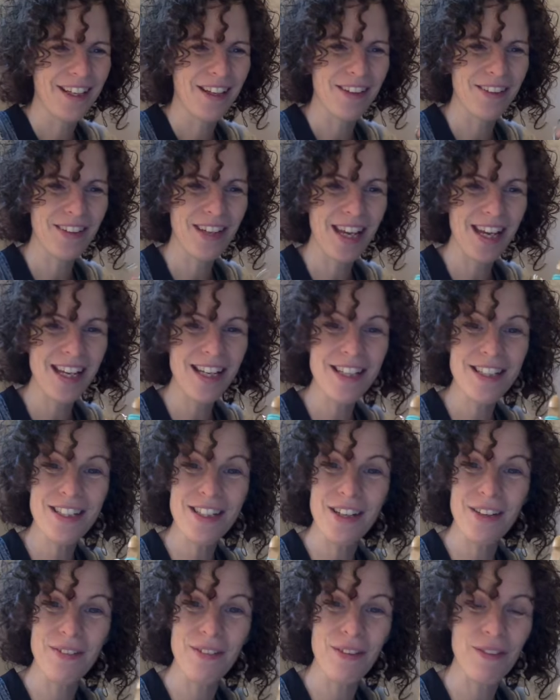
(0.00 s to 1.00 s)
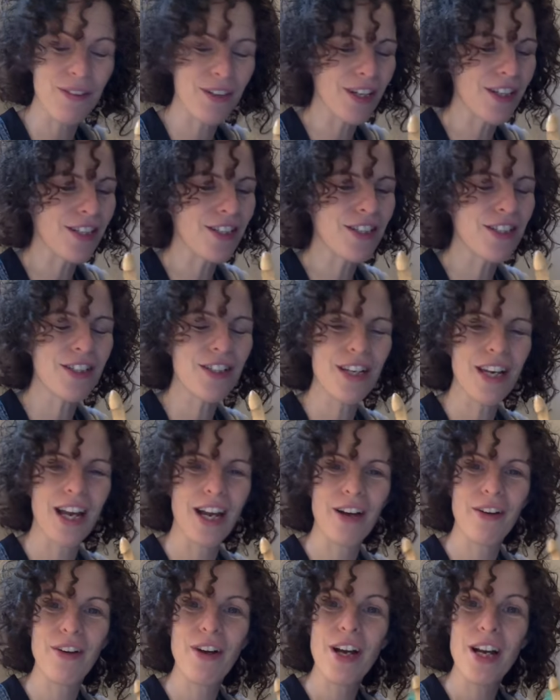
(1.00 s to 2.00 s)
Okay, so what we're going to do
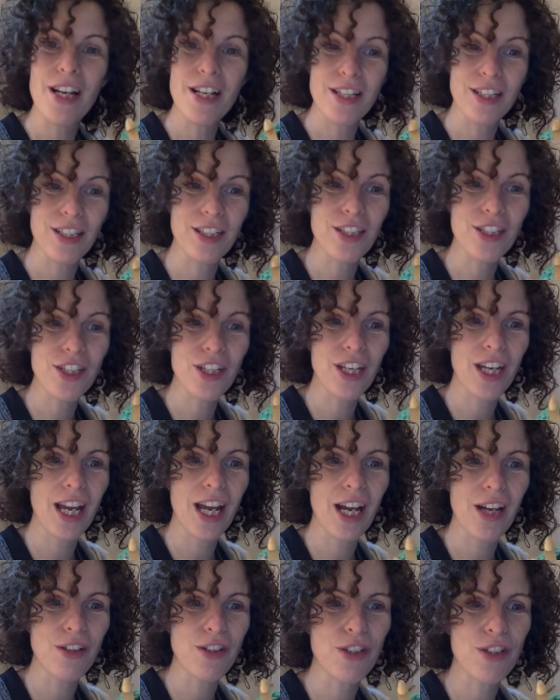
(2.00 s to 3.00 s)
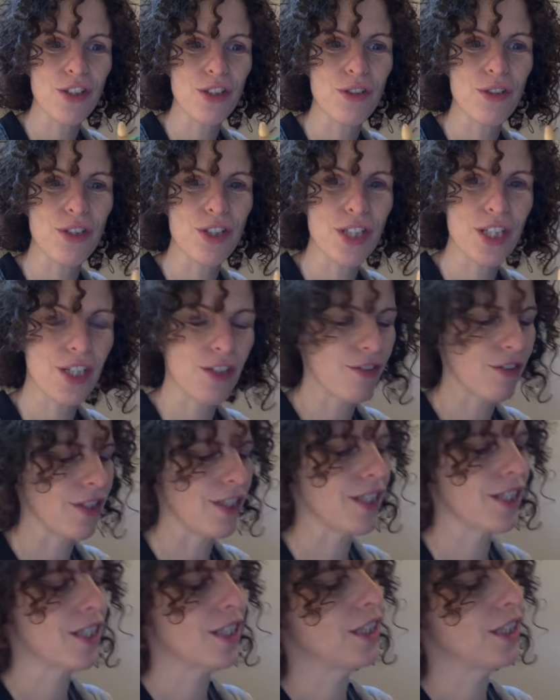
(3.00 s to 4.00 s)
now is I'm going to show you how to do a decrease.